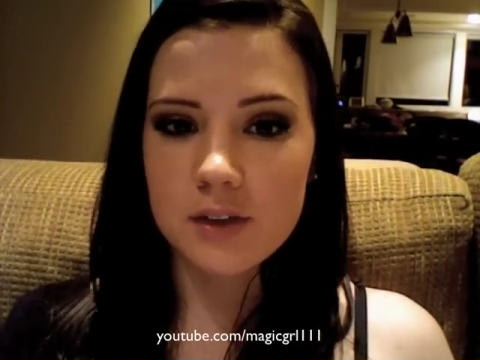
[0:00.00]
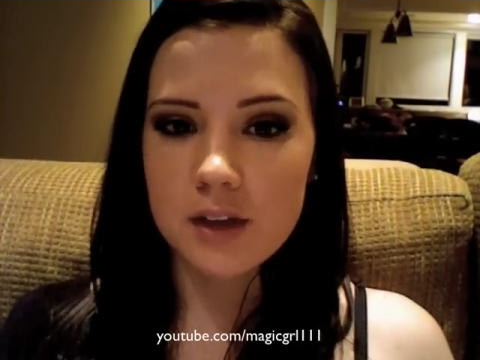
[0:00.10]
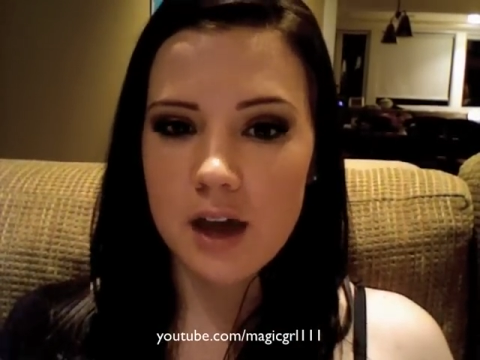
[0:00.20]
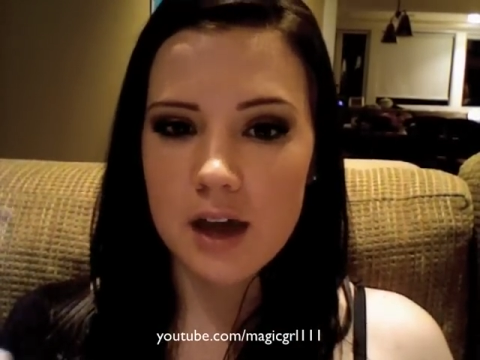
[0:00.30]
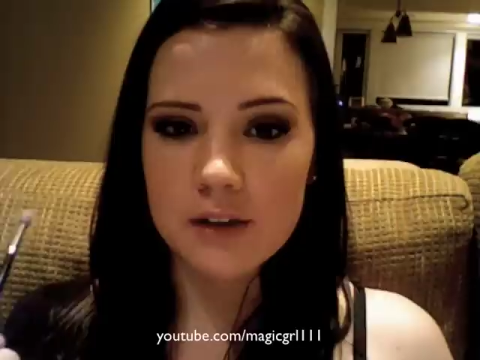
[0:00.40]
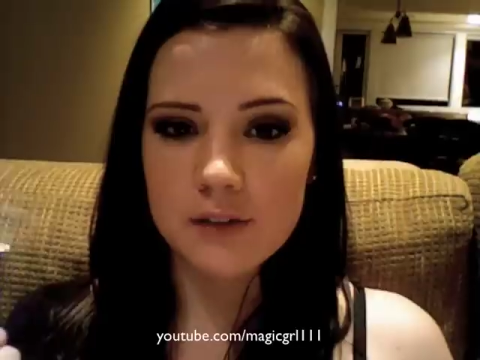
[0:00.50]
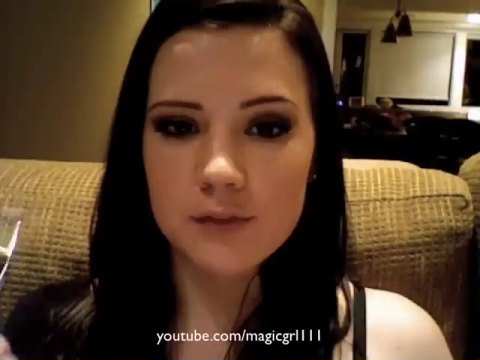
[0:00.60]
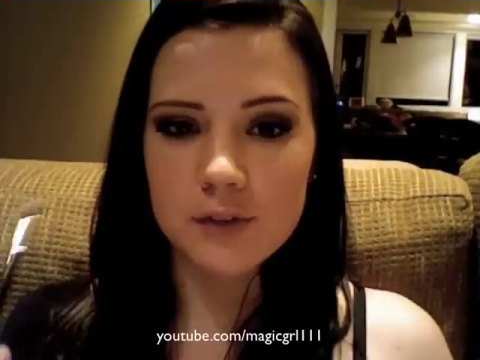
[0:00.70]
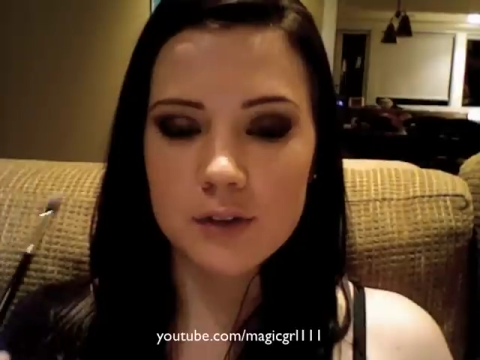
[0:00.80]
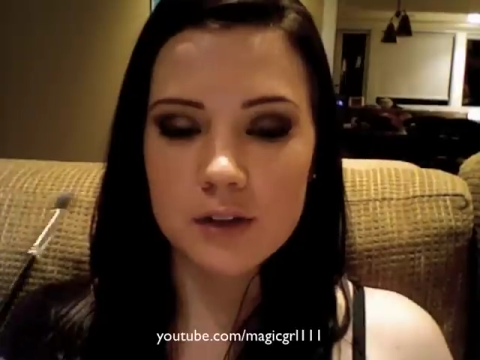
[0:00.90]
kind of
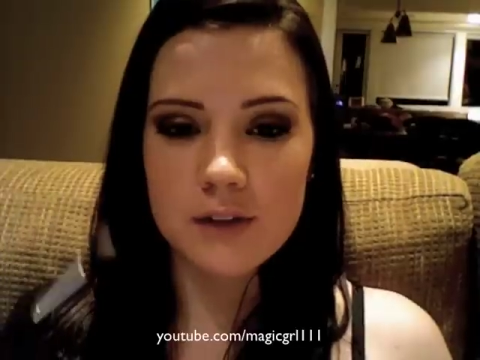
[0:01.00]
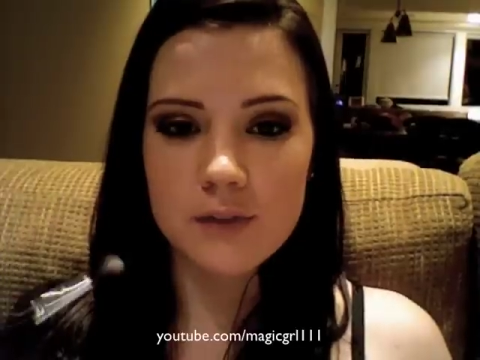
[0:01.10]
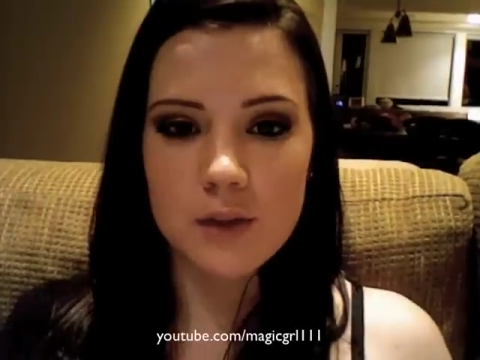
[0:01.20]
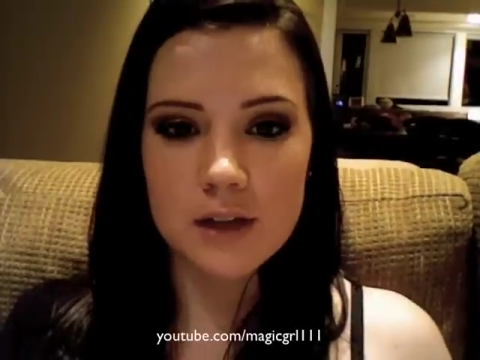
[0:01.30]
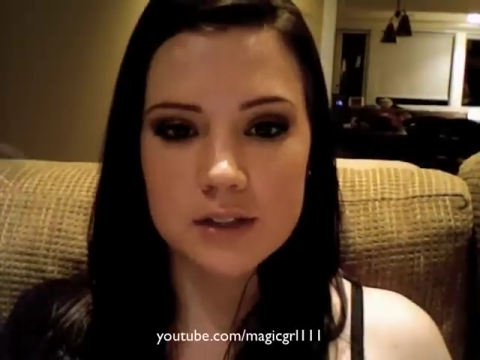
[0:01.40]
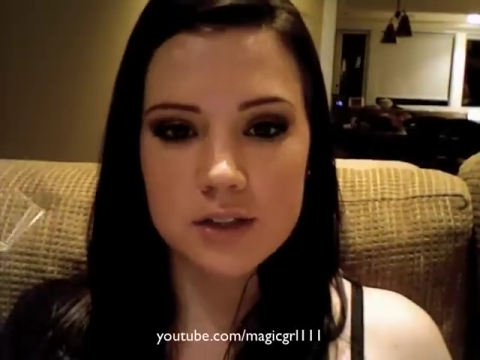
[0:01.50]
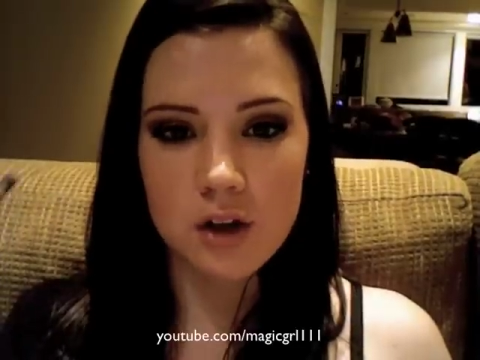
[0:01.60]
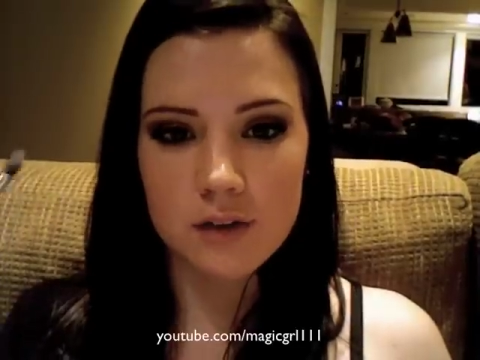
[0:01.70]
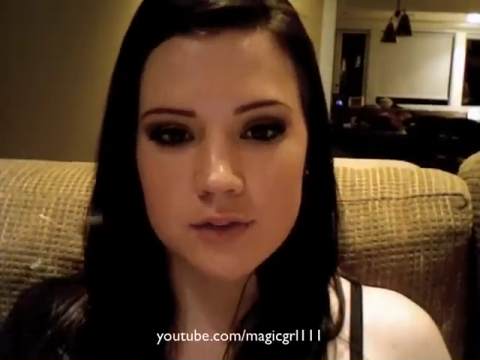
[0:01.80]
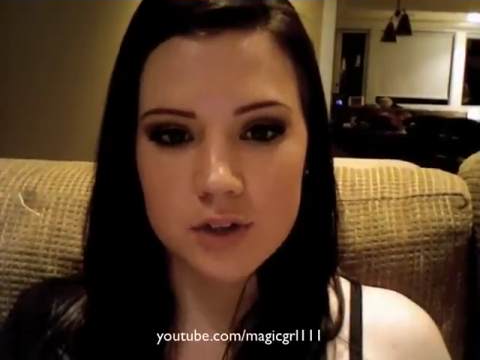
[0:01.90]
give you that
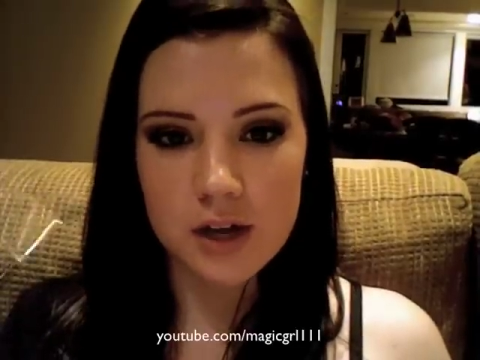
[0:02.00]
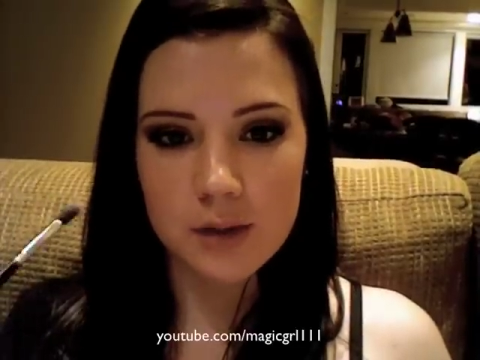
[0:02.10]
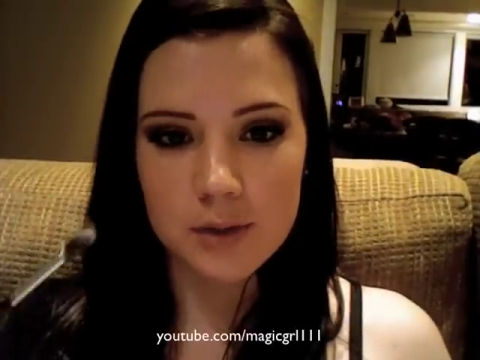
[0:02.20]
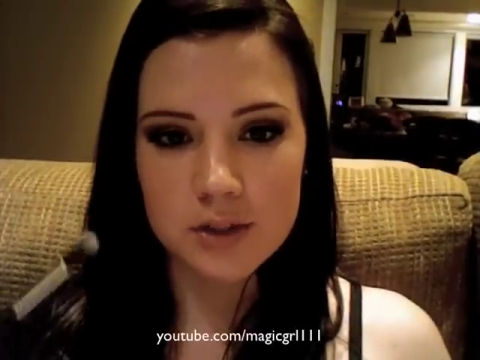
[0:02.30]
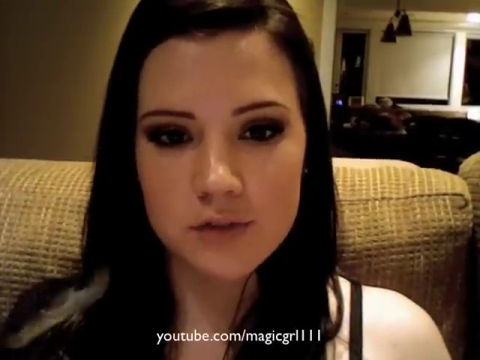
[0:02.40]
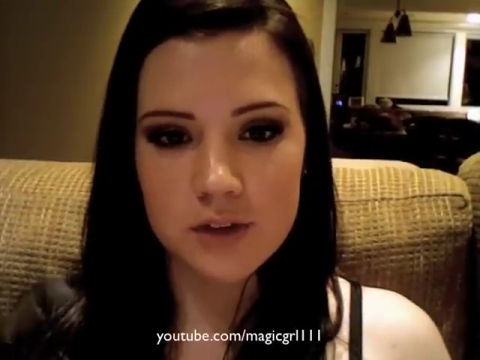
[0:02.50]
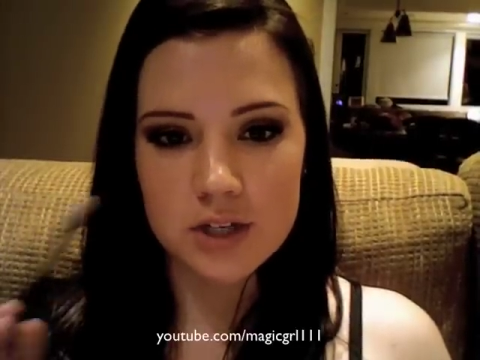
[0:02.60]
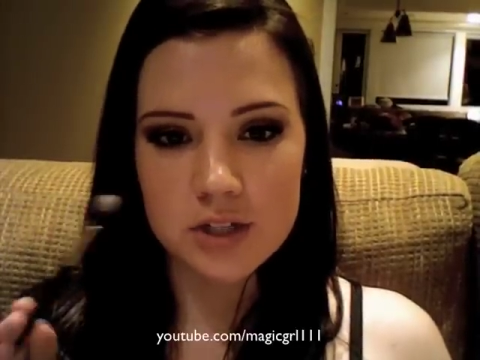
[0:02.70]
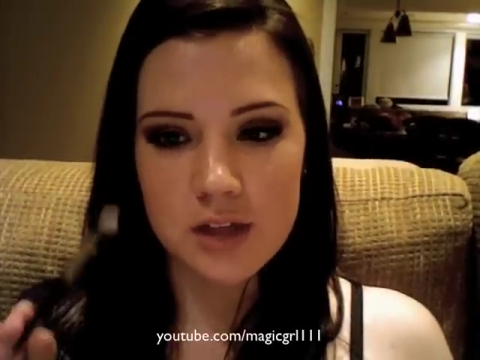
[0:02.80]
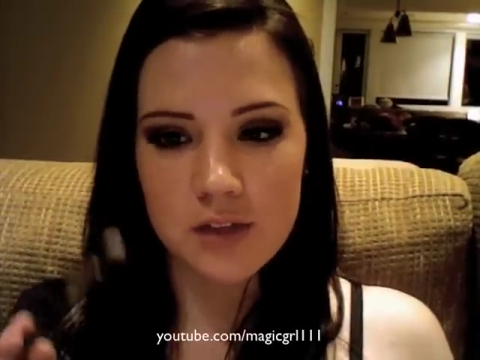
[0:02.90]
softer airbrush
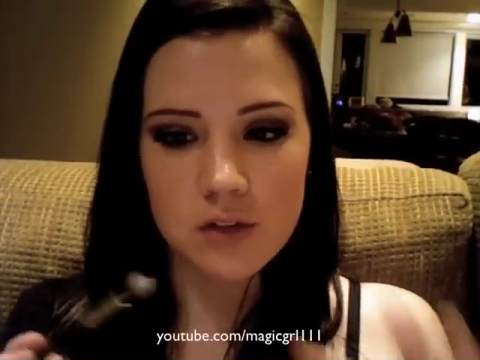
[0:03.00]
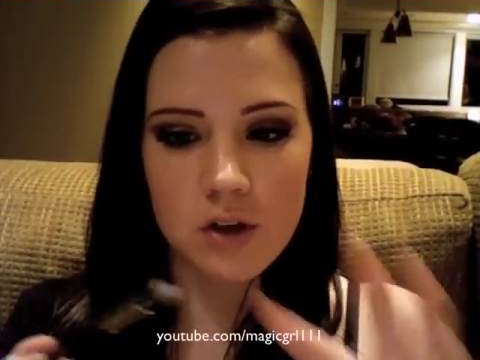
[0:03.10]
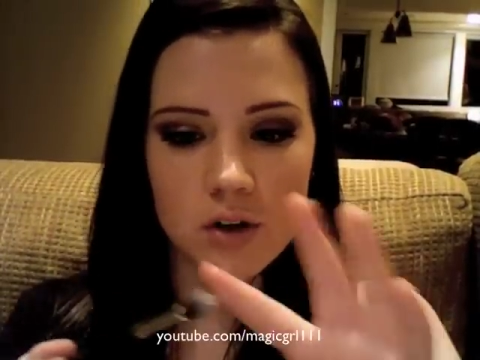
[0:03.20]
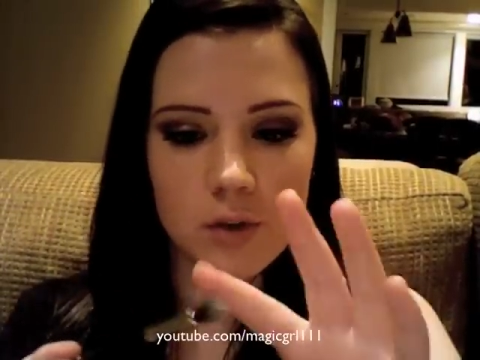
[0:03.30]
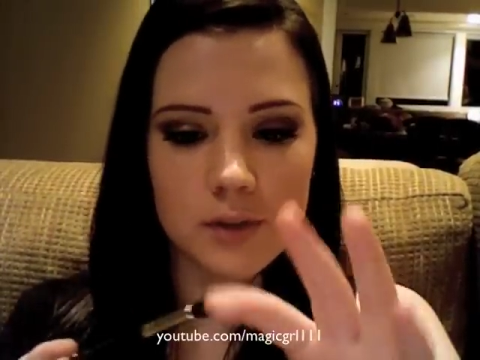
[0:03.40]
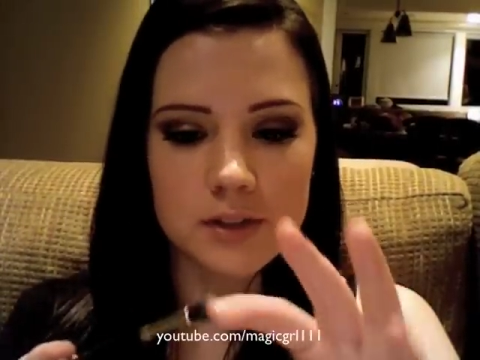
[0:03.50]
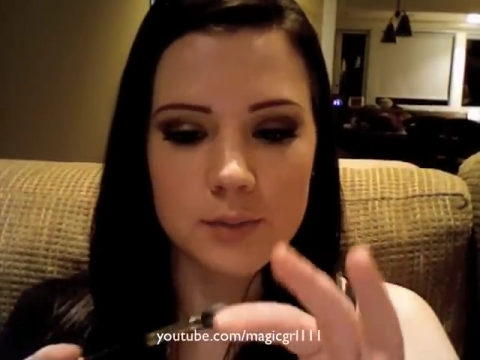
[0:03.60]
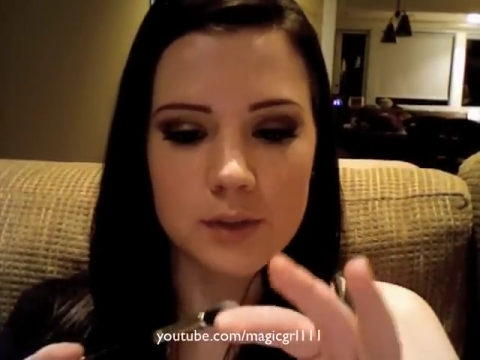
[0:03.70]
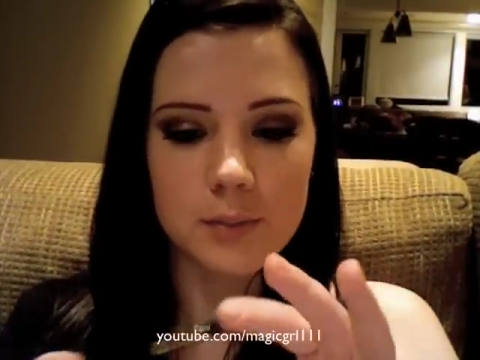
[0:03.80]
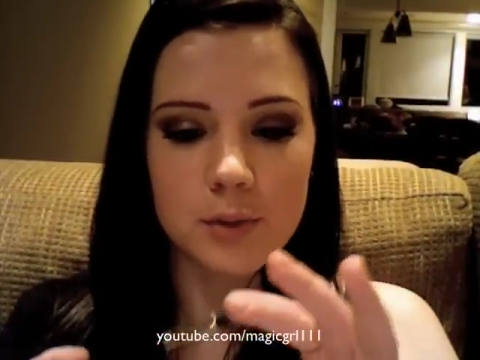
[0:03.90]
finish and the longer ones
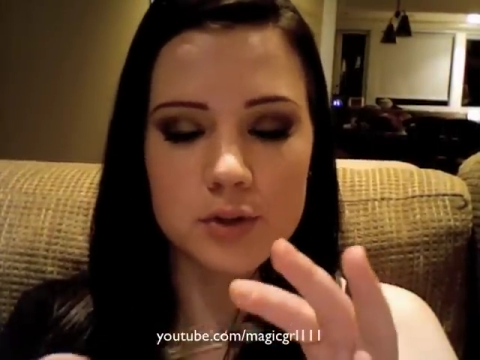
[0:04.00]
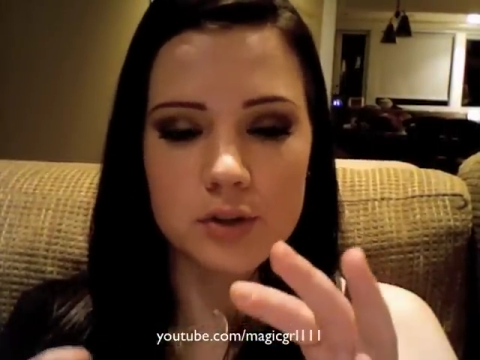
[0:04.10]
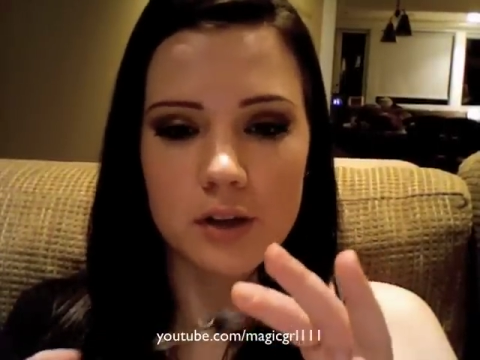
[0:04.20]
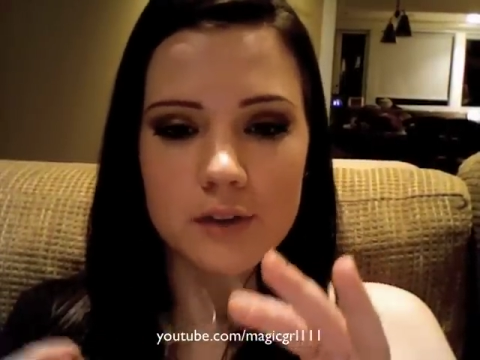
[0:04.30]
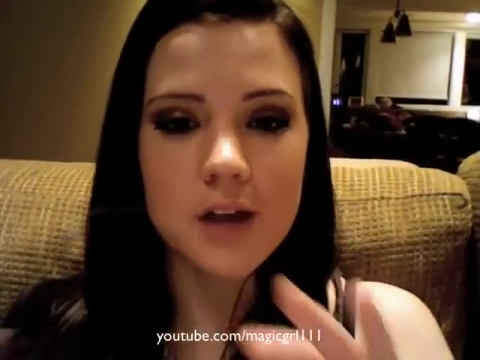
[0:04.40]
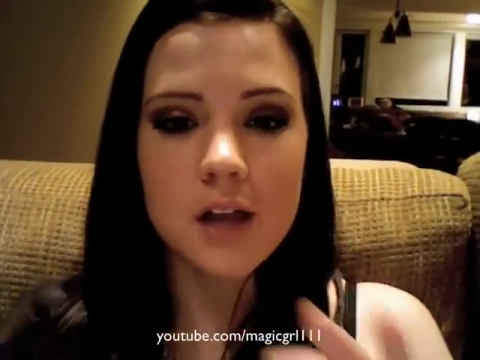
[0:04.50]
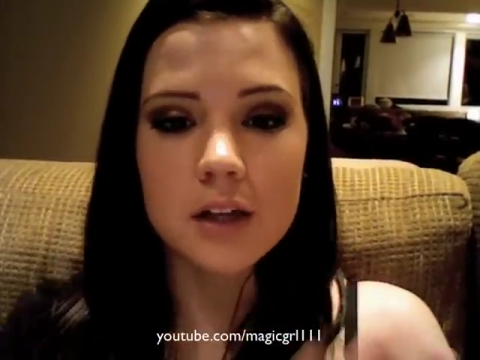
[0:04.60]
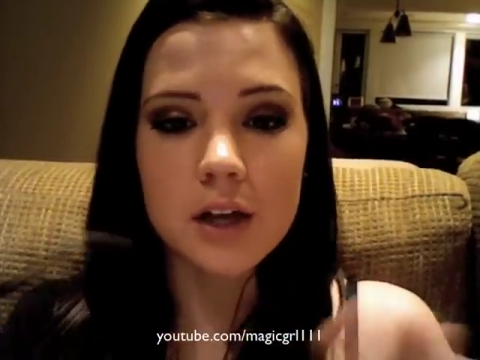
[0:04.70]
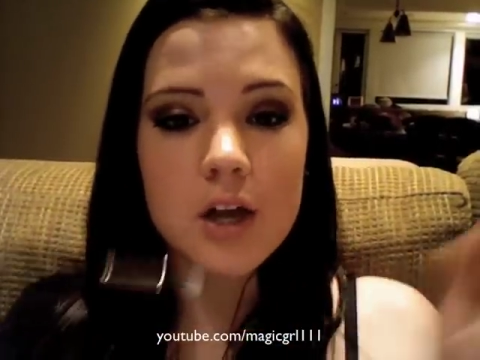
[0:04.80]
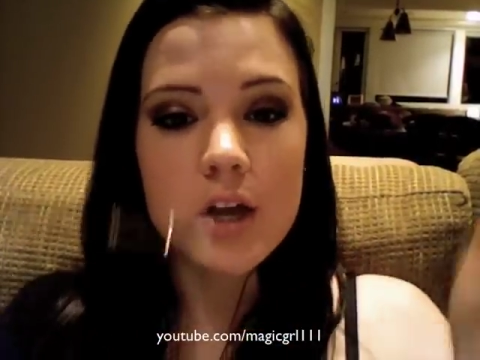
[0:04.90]
really push a lot of color.